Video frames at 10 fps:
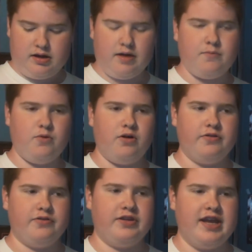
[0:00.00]

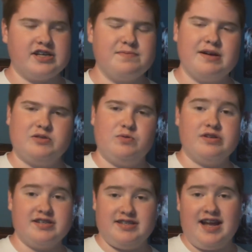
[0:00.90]
Well, the Xbox
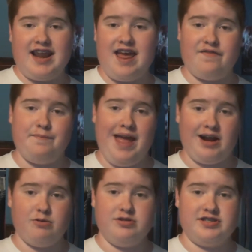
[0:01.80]
One does not have
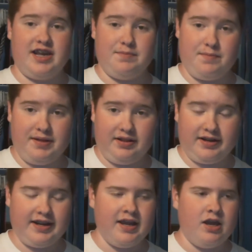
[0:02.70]
backwards
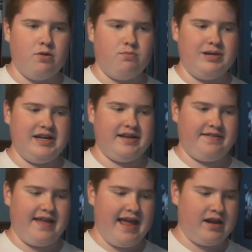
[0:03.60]
capability,
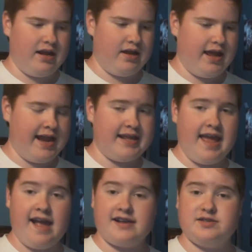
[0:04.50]
meaning that
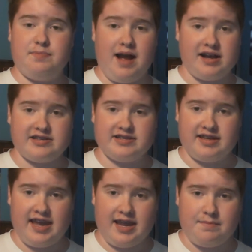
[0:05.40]
any Xbox
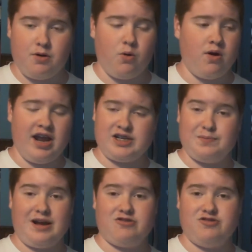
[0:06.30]
game or
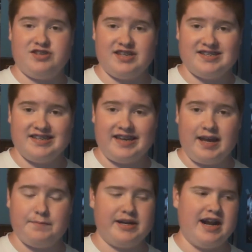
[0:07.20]
Xbox 360
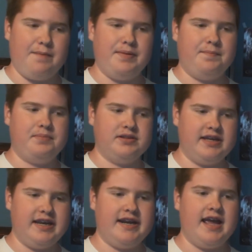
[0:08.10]
game cannot be
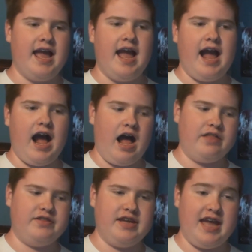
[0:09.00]
played
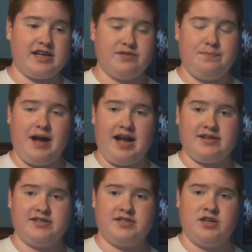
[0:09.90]
on the
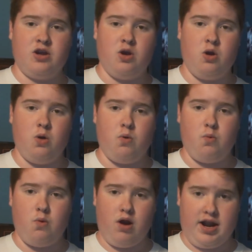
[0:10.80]
Xbox
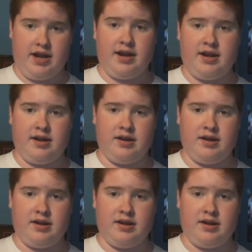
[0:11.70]
One.